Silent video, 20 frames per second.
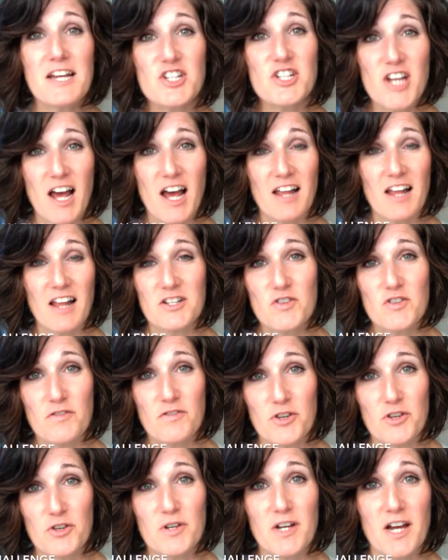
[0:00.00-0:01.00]
challenge
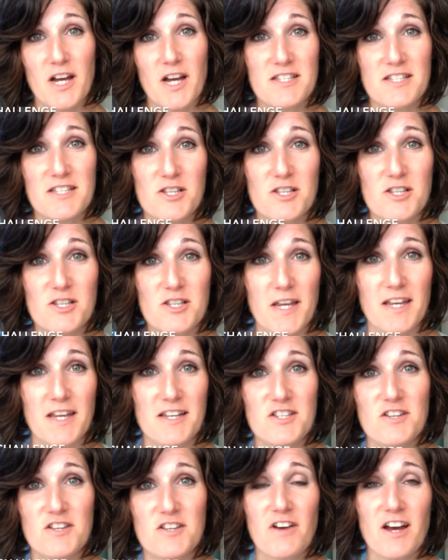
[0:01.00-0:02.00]
for you guys this week
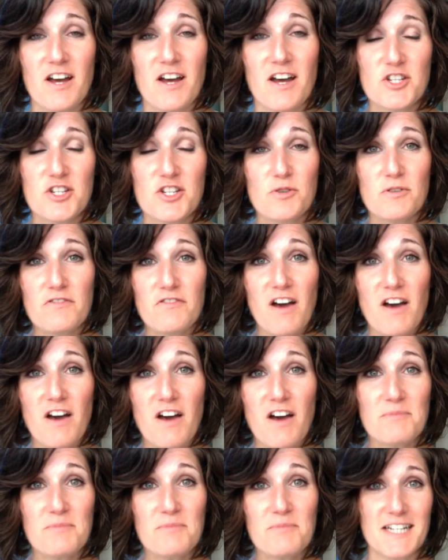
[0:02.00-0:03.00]
is to find 2 to
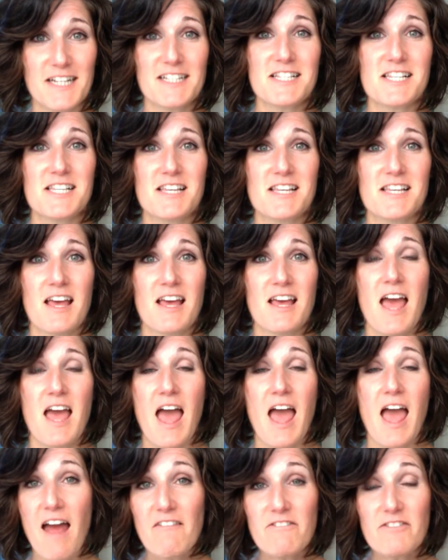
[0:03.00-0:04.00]
5 minutes
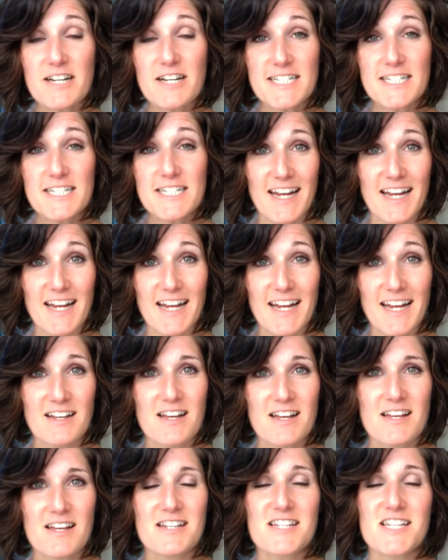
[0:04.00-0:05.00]
every day
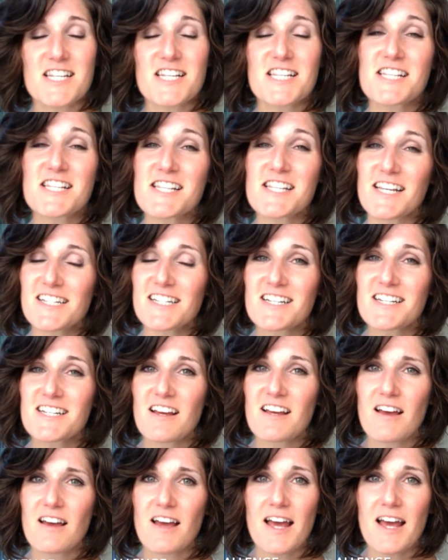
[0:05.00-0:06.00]
to sit
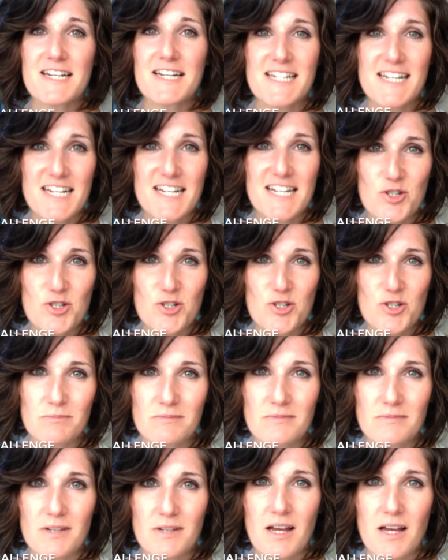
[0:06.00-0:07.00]
and daydream
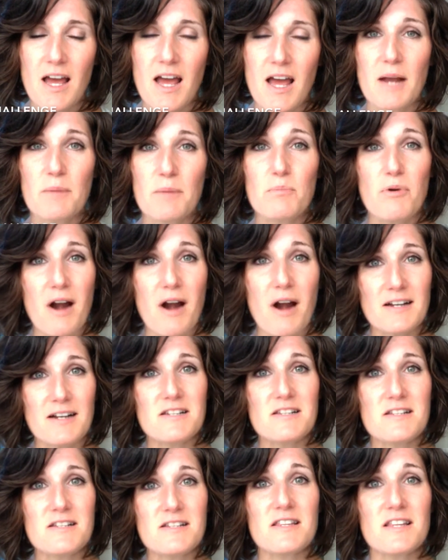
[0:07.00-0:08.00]
and
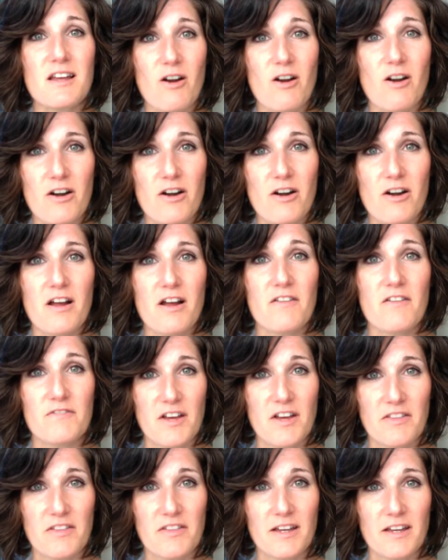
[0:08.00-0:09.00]
practice the art of
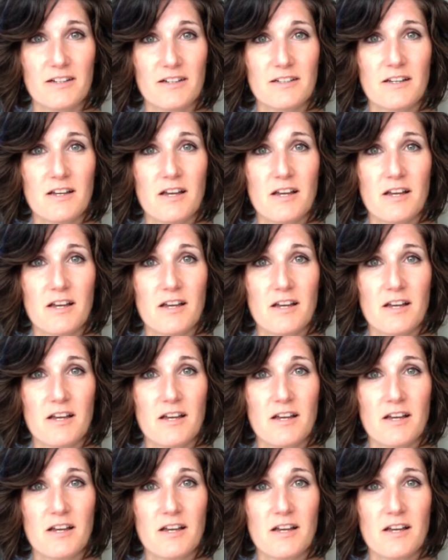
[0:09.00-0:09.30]
nothing.